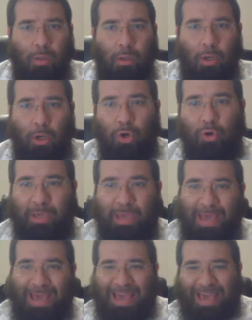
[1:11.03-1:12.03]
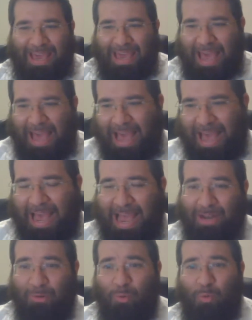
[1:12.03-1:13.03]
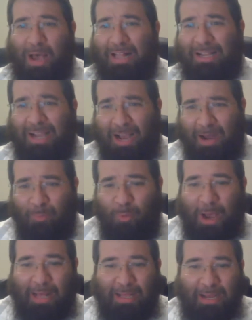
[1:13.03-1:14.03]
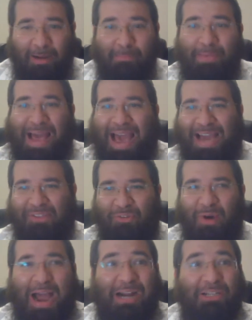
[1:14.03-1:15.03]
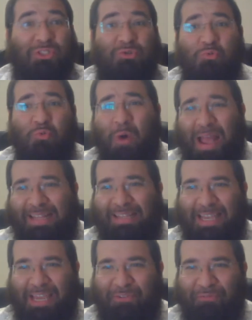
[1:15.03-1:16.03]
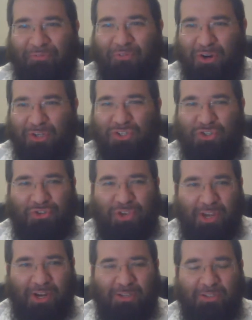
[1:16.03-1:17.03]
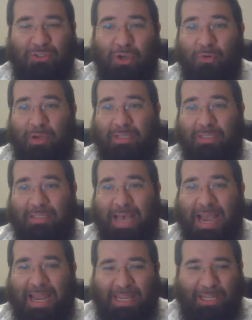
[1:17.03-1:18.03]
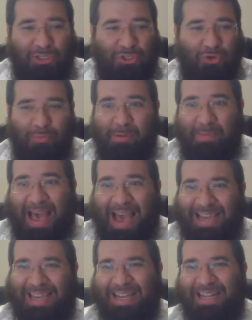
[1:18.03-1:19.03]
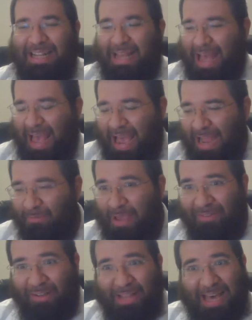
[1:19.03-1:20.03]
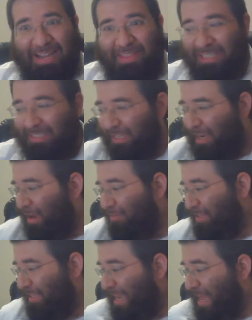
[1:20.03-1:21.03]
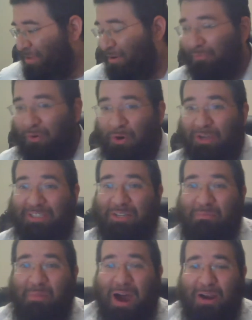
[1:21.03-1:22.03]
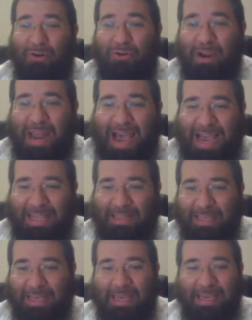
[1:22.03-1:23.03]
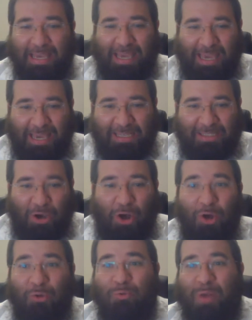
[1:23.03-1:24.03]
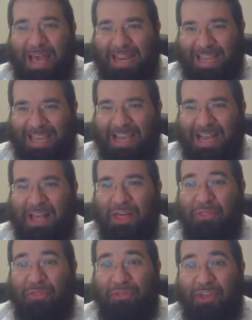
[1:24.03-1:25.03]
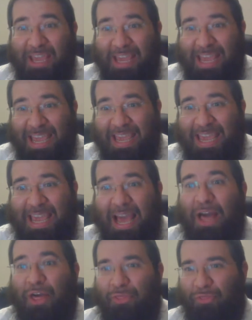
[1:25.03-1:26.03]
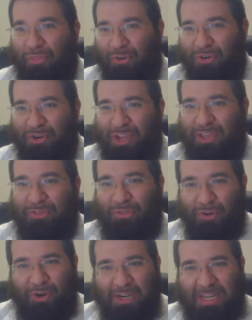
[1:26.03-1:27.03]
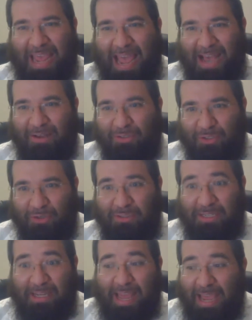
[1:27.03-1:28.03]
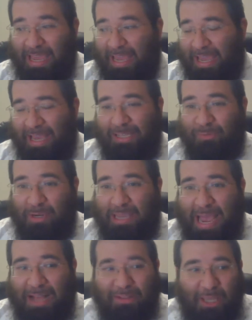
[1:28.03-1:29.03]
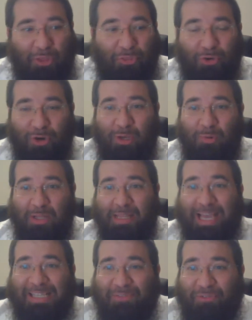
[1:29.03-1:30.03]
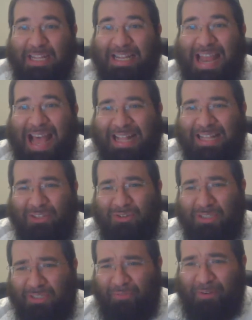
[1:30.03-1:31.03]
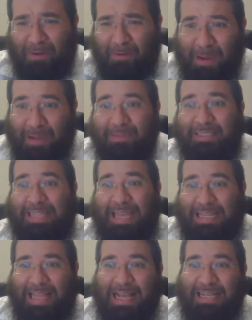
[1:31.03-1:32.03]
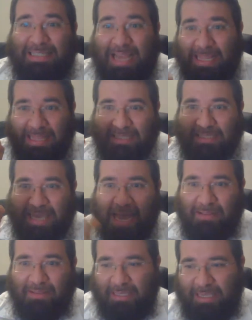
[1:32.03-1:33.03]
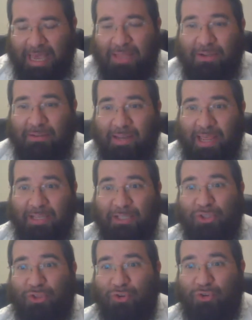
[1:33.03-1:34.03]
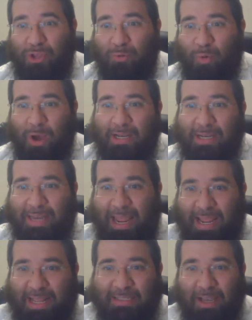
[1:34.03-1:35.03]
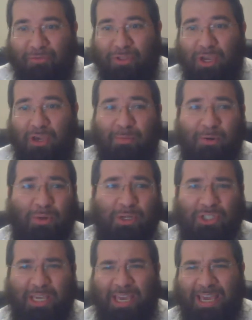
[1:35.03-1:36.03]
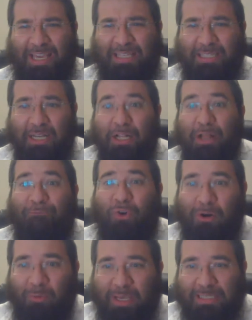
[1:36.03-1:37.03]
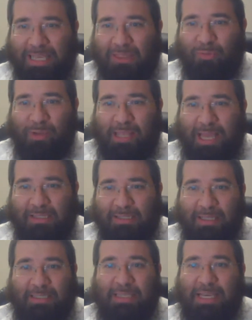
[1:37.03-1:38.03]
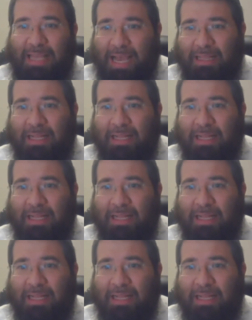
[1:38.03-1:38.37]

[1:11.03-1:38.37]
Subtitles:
Okay, and welcome back to our 21st Shiur. So exciting to be back. And we have a lot of things to cover together. Of course, tomorrow night is already the 33rd count. So we're counting 31 days. If you did not do Sphira by mistake last night, let's count it together. Today is 31 days of the Yomer, which is 4 weeks and 3 days. So let's say that